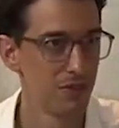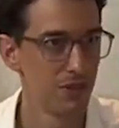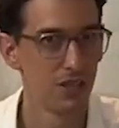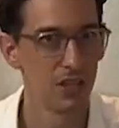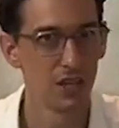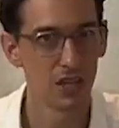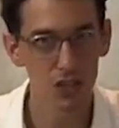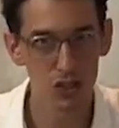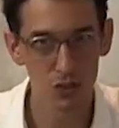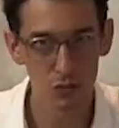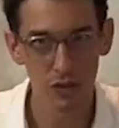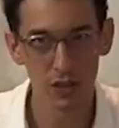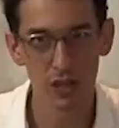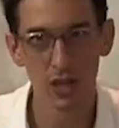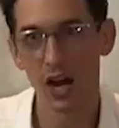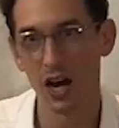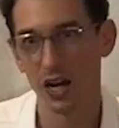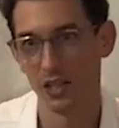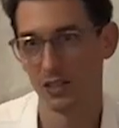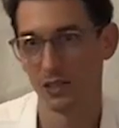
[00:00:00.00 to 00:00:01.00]
That is with
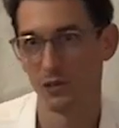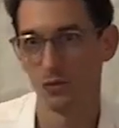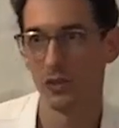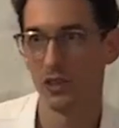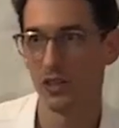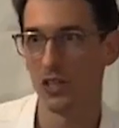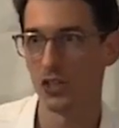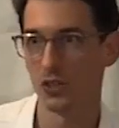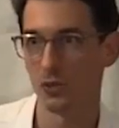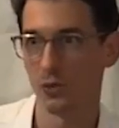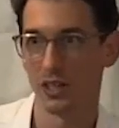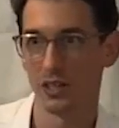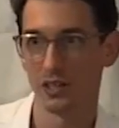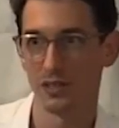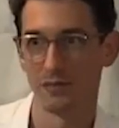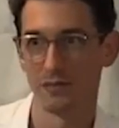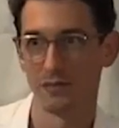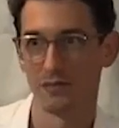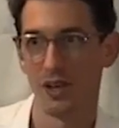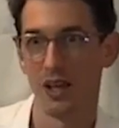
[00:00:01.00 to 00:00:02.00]
God, with Ishvara.
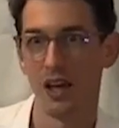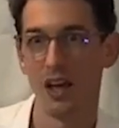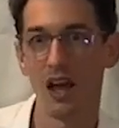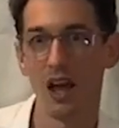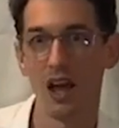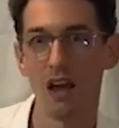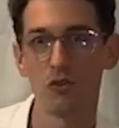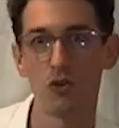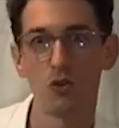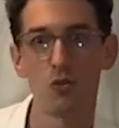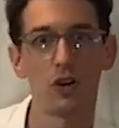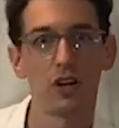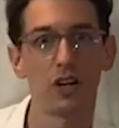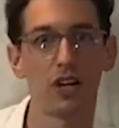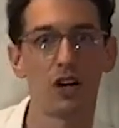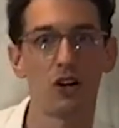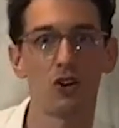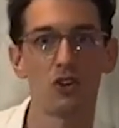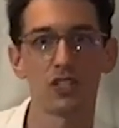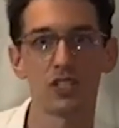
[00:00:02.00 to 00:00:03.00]
Everyone
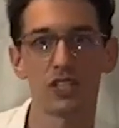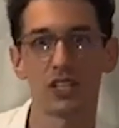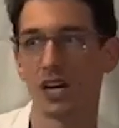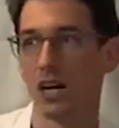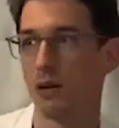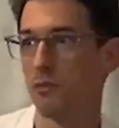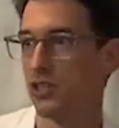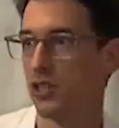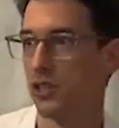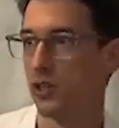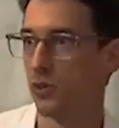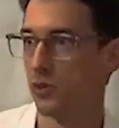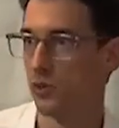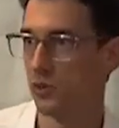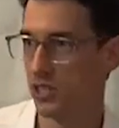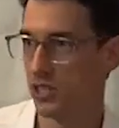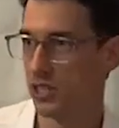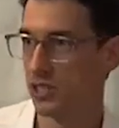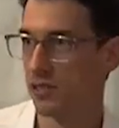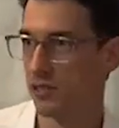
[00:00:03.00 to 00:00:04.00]
else comes and
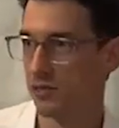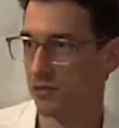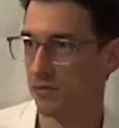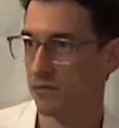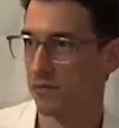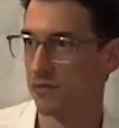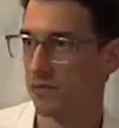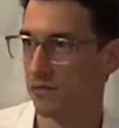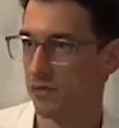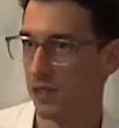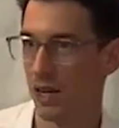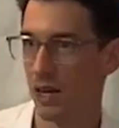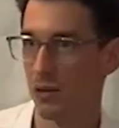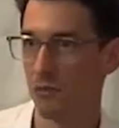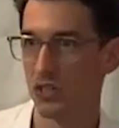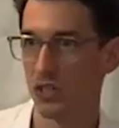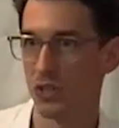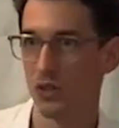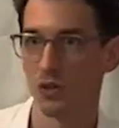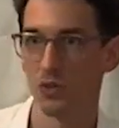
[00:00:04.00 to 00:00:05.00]
goes,
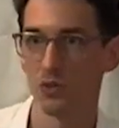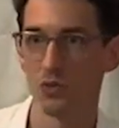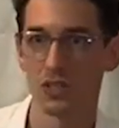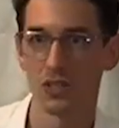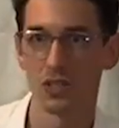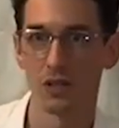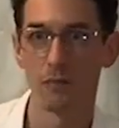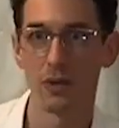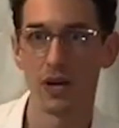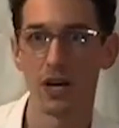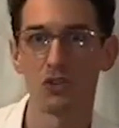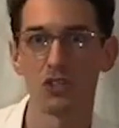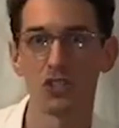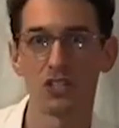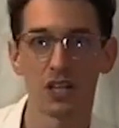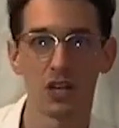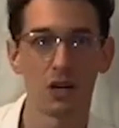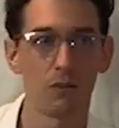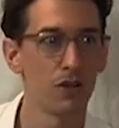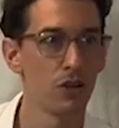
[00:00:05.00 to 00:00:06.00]
comes and goes. Parents
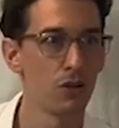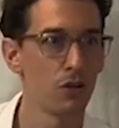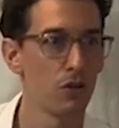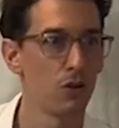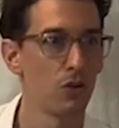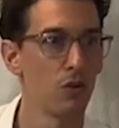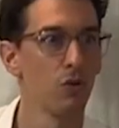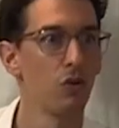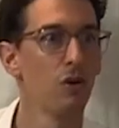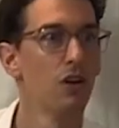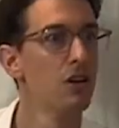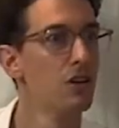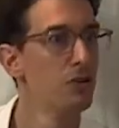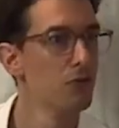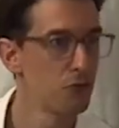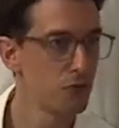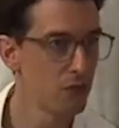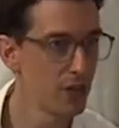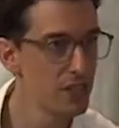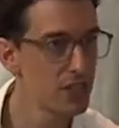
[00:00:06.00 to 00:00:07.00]
come and go,
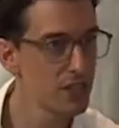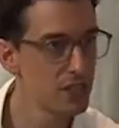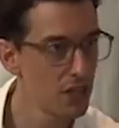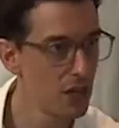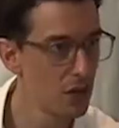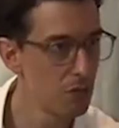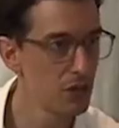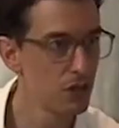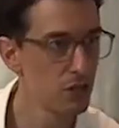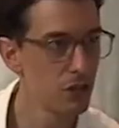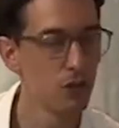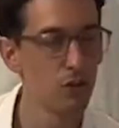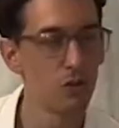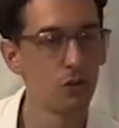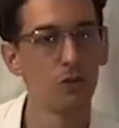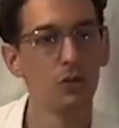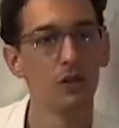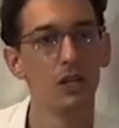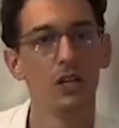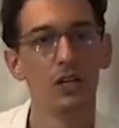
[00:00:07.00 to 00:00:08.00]
friends come and
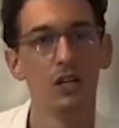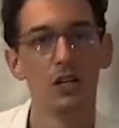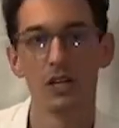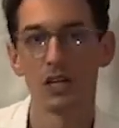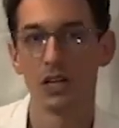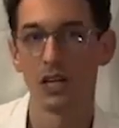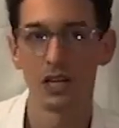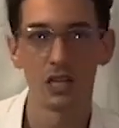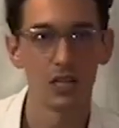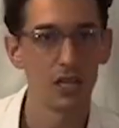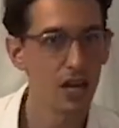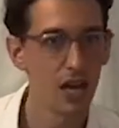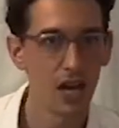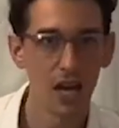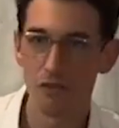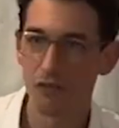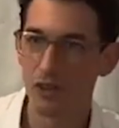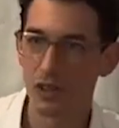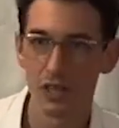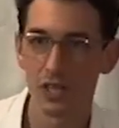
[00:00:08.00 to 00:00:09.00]
go,
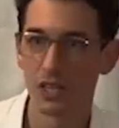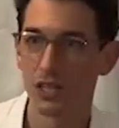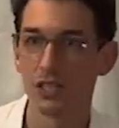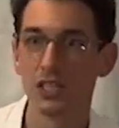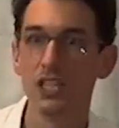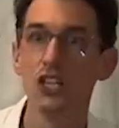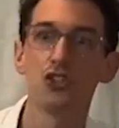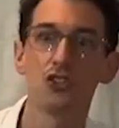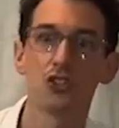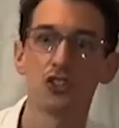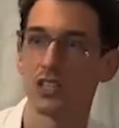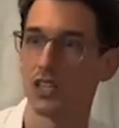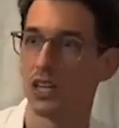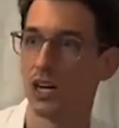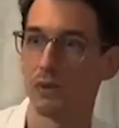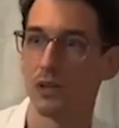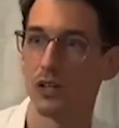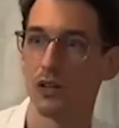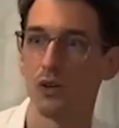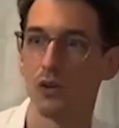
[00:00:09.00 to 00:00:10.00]
everything, teachers
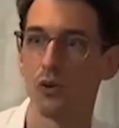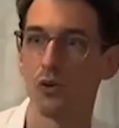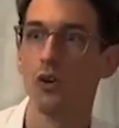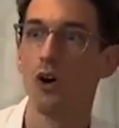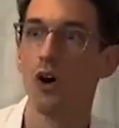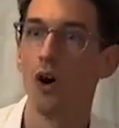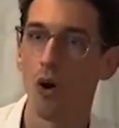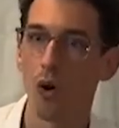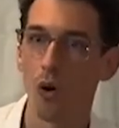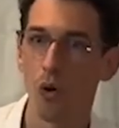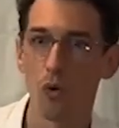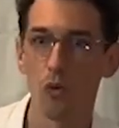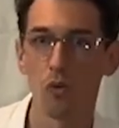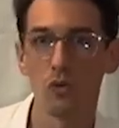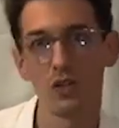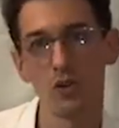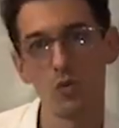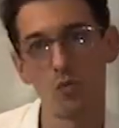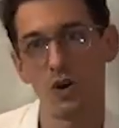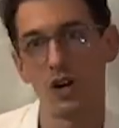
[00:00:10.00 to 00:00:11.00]
come and go.
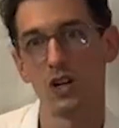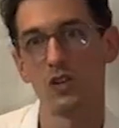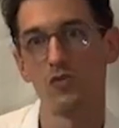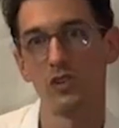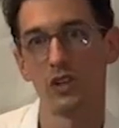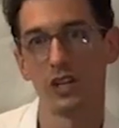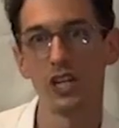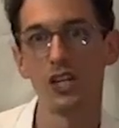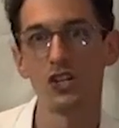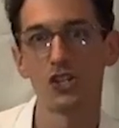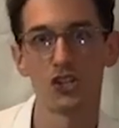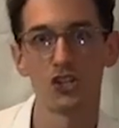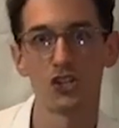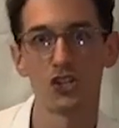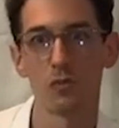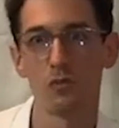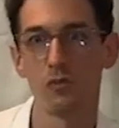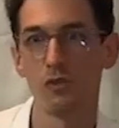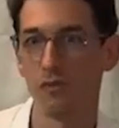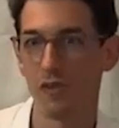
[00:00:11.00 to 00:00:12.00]
Only one
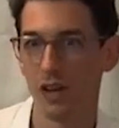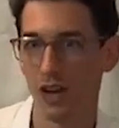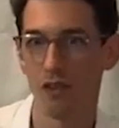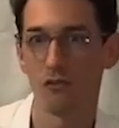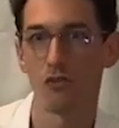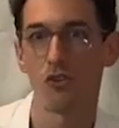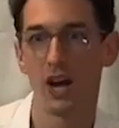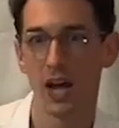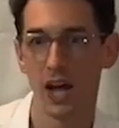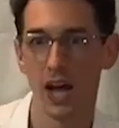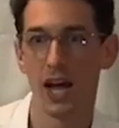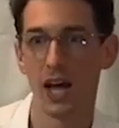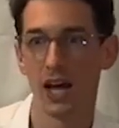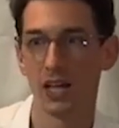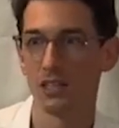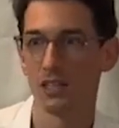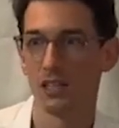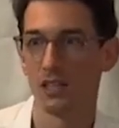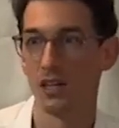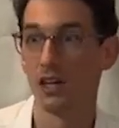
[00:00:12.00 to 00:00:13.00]
relationship you've ever
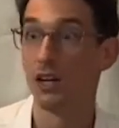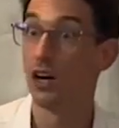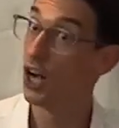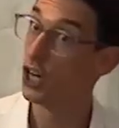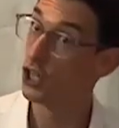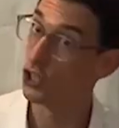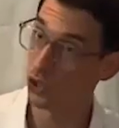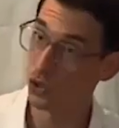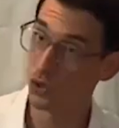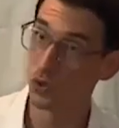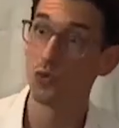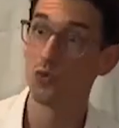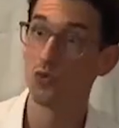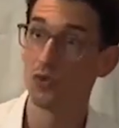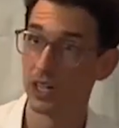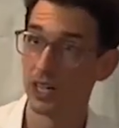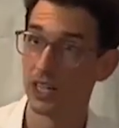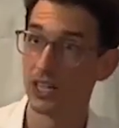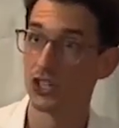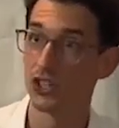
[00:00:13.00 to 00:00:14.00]
had, a true
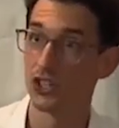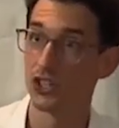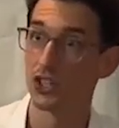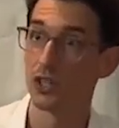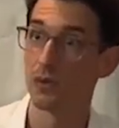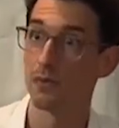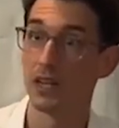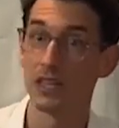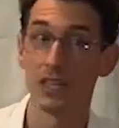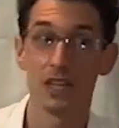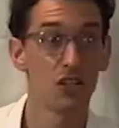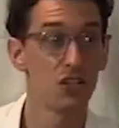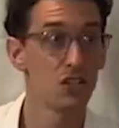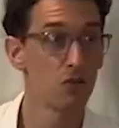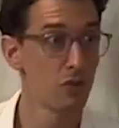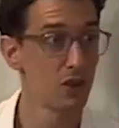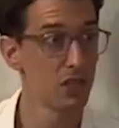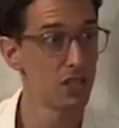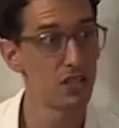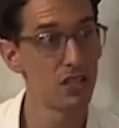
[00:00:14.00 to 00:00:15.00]
relationship, and that is
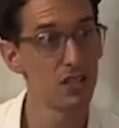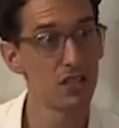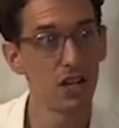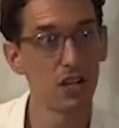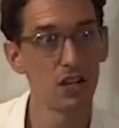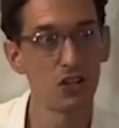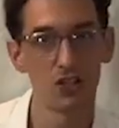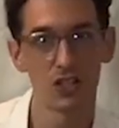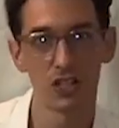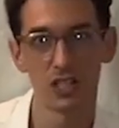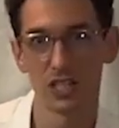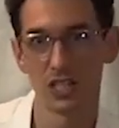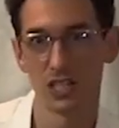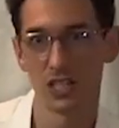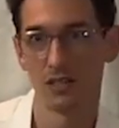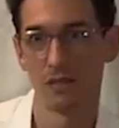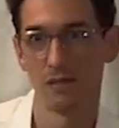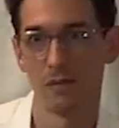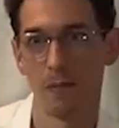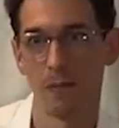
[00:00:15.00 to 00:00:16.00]
with this intelligence.